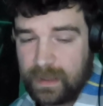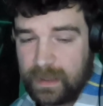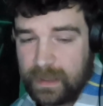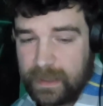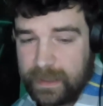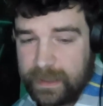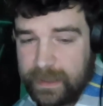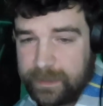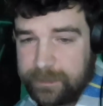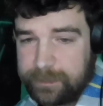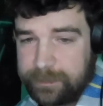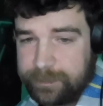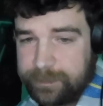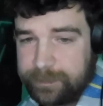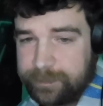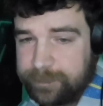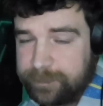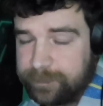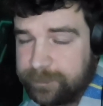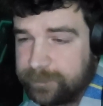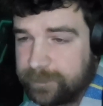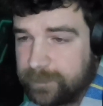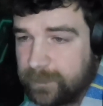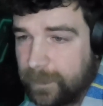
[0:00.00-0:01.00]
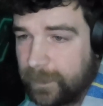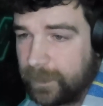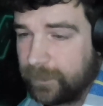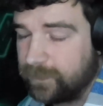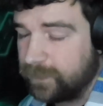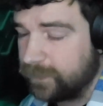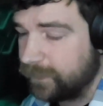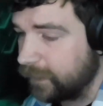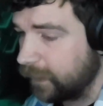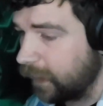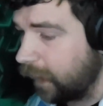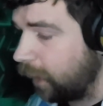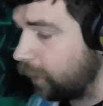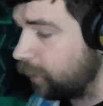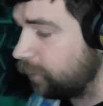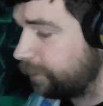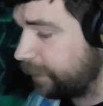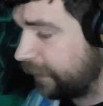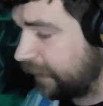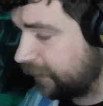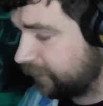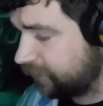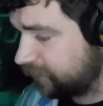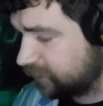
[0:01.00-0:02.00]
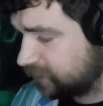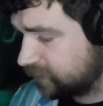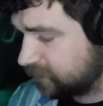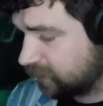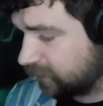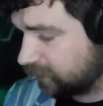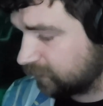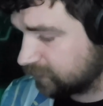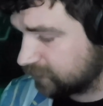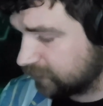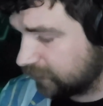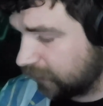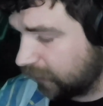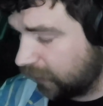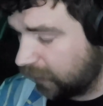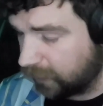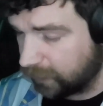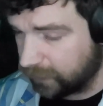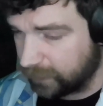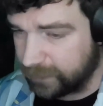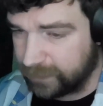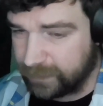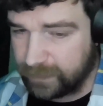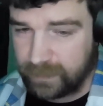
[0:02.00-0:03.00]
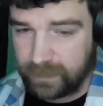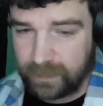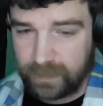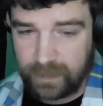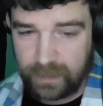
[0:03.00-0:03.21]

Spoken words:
If you think Opeth songs are long,